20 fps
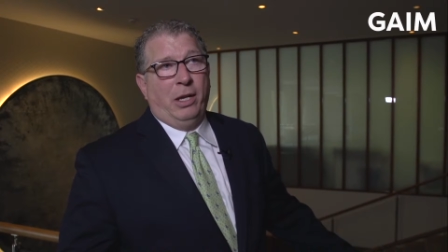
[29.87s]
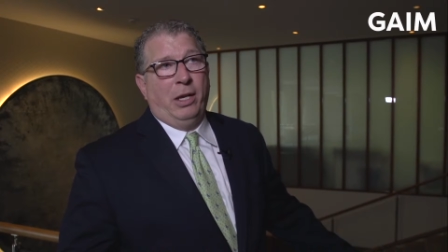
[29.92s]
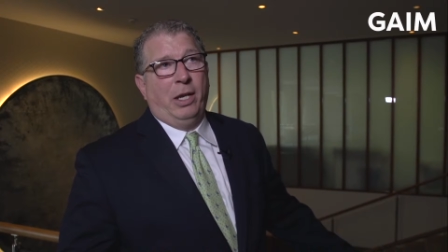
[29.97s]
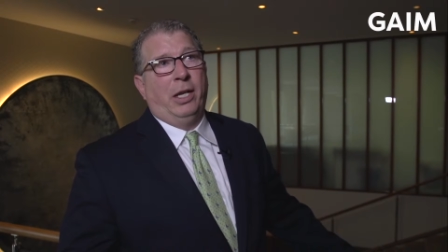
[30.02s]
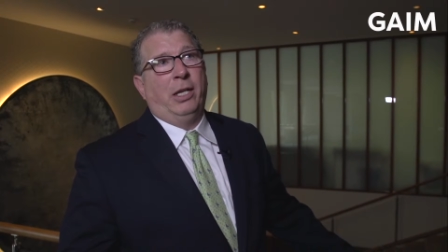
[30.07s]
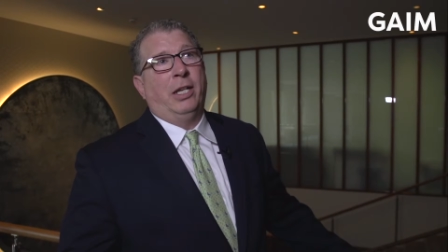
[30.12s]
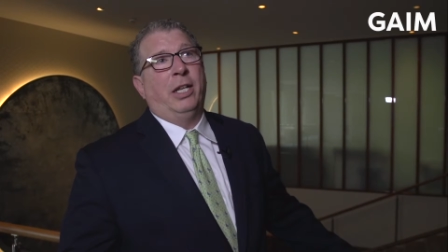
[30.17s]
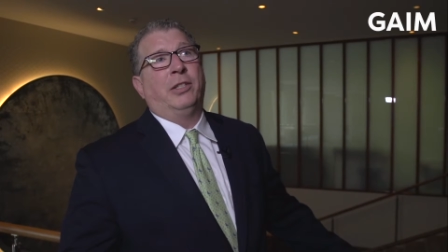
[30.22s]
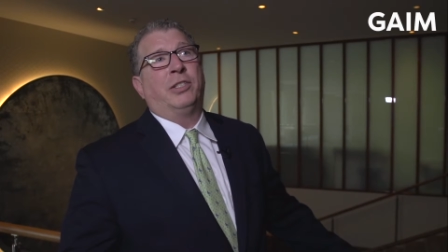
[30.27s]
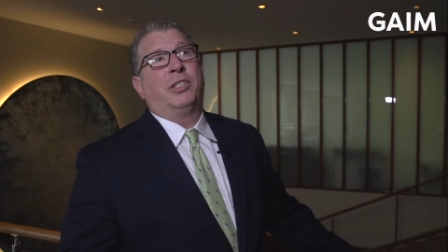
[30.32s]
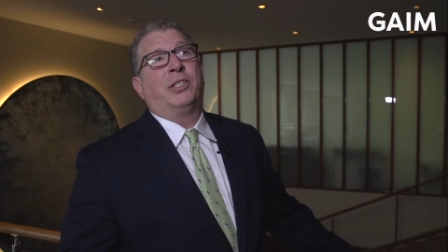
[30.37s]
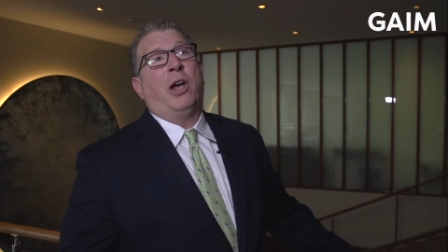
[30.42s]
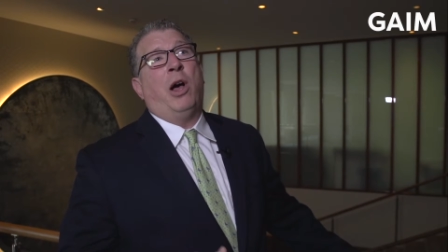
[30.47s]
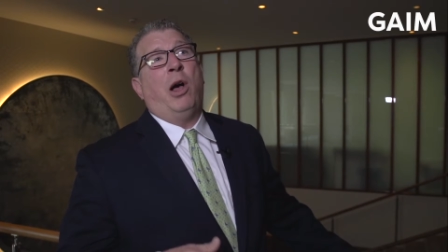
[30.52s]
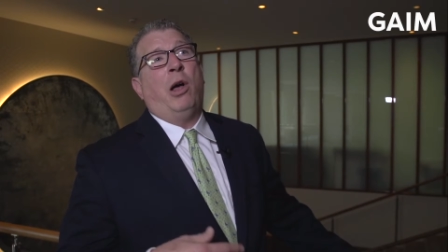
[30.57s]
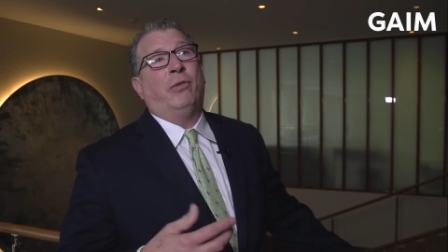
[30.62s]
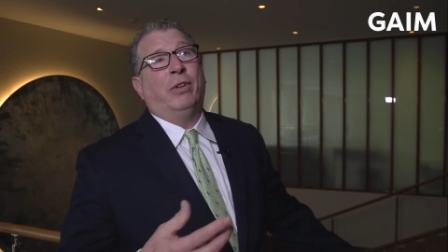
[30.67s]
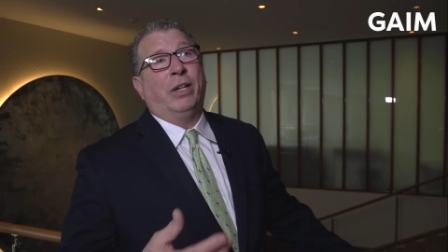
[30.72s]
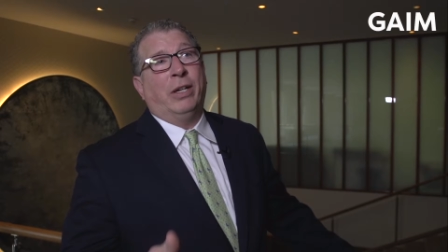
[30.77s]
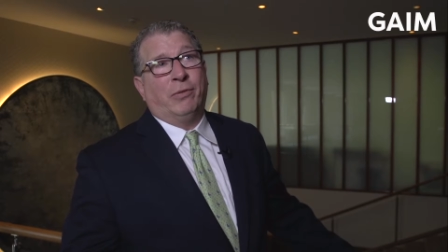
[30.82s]
and then
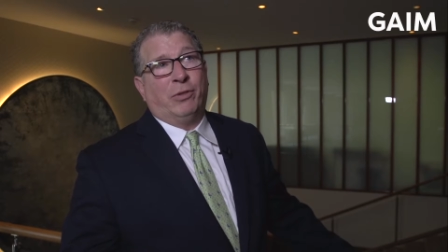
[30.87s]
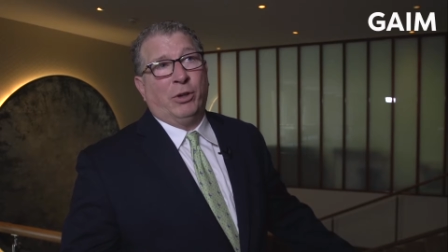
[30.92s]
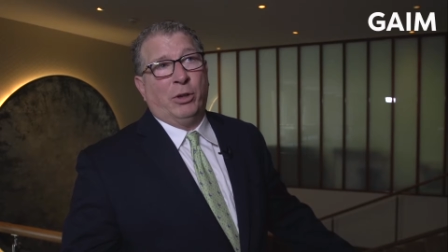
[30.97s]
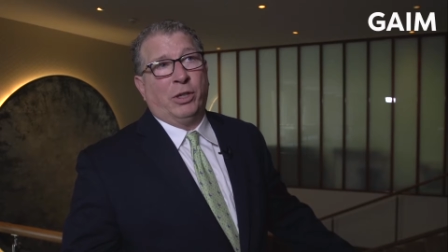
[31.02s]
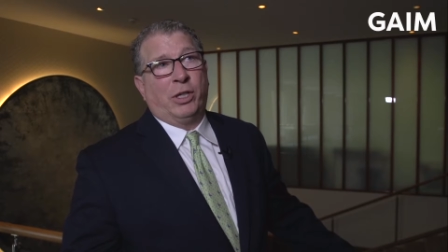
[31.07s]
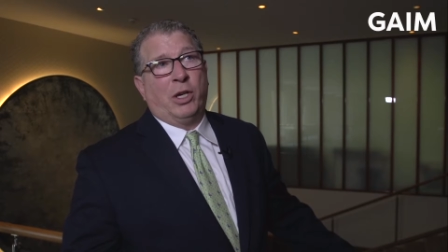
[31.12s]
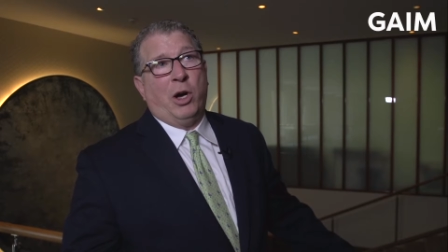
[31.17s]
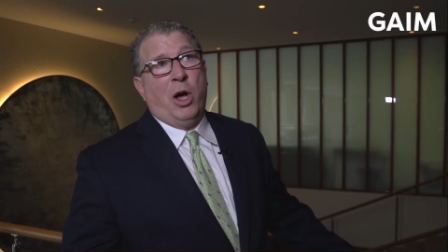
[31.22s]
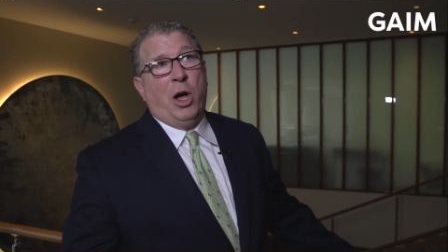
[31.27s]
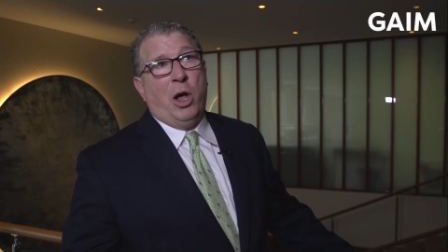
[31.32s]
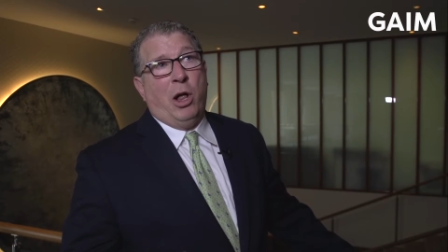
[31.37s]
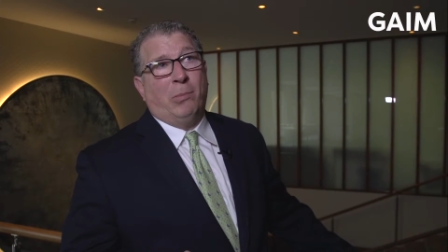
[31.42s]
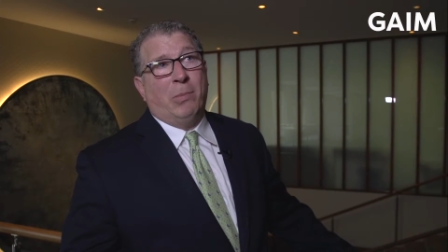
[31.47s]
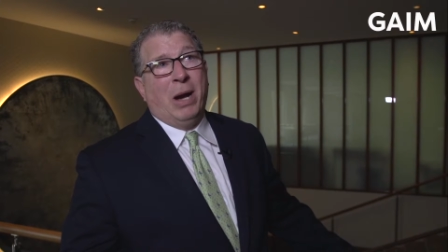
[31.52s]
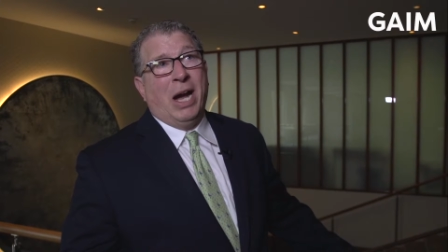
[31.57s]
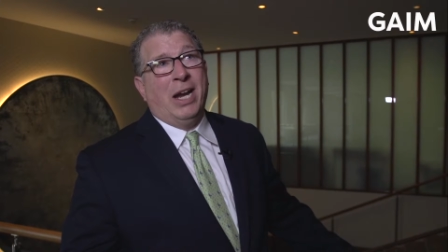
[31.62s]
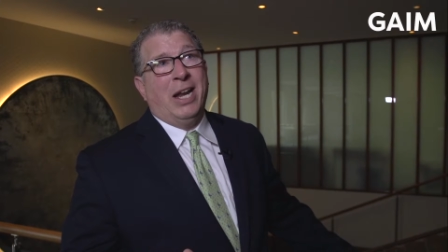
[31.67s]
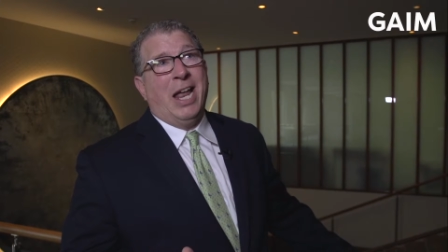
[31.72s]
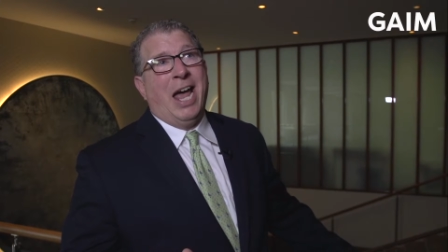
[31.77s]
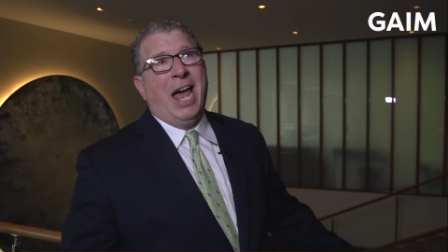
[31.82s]
solving for the call
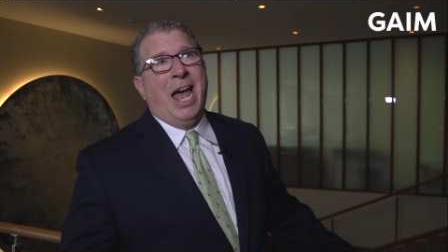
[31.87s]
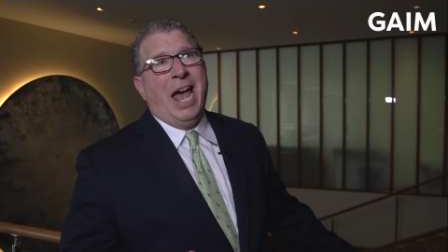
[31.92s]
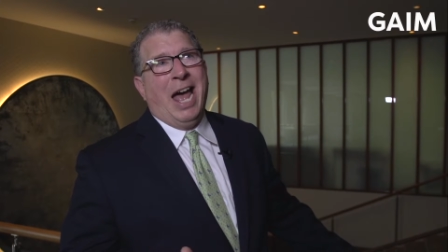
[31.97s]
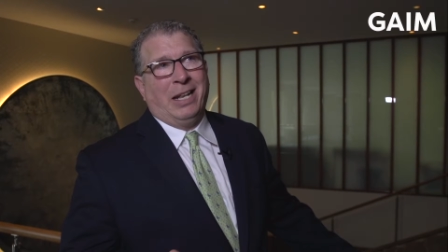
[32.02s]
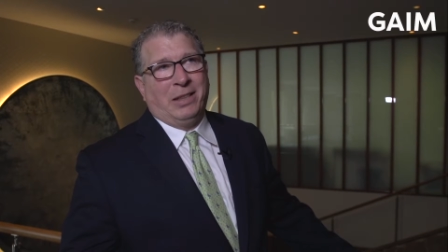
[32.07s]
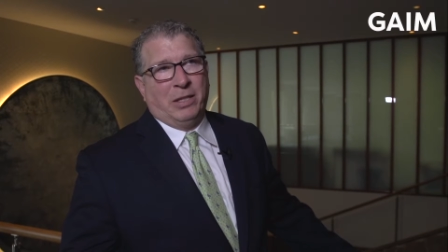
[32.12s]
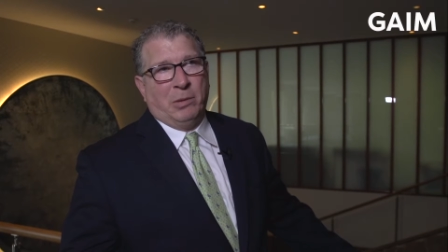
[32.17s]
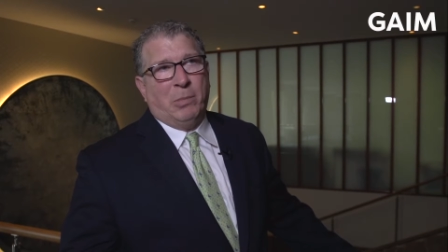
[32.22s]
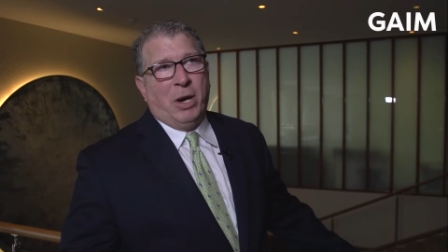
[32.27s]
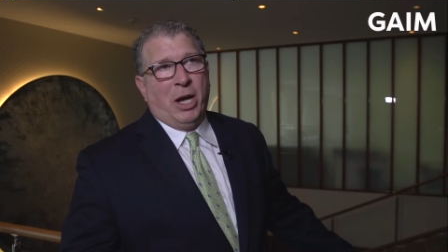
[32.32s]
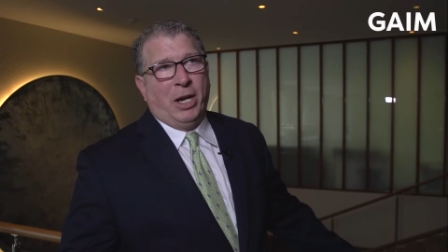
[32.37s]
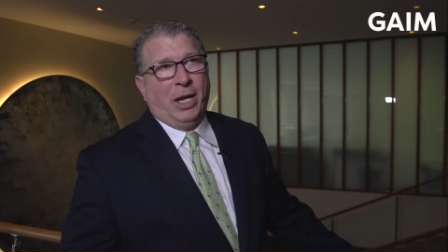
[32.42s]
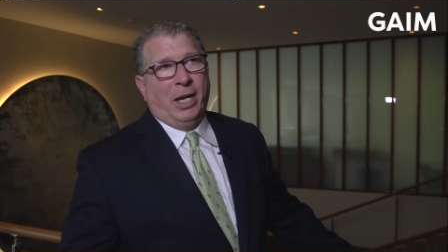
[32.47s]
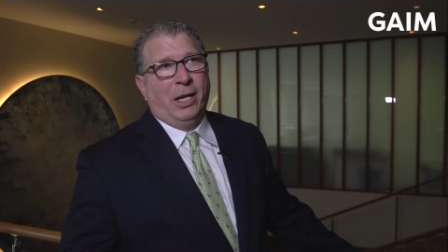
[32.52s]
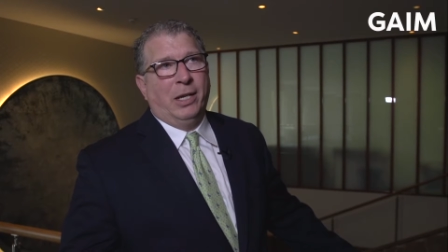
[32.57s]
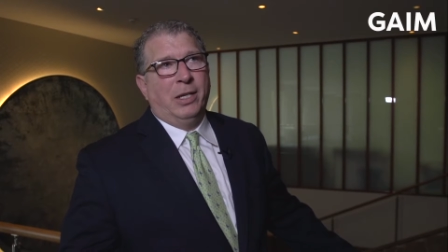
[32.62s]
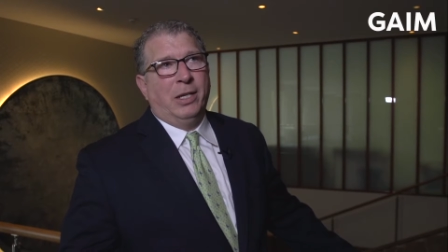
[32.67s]
by an at the money.